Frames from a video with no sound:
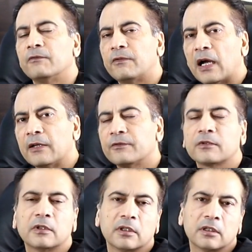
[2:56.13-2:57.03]

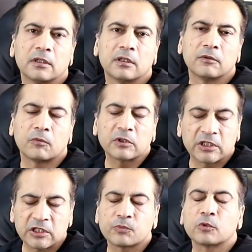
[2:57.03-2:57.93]
1
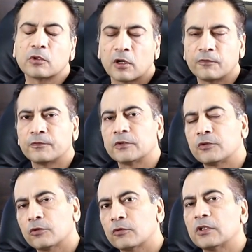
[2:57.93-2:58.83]
teaspoon of
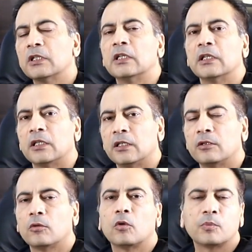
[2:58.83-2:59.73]
sugar in
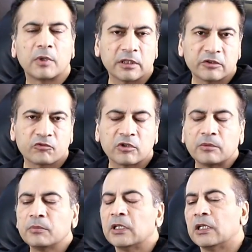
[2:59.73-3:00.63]
the whole bloodstream,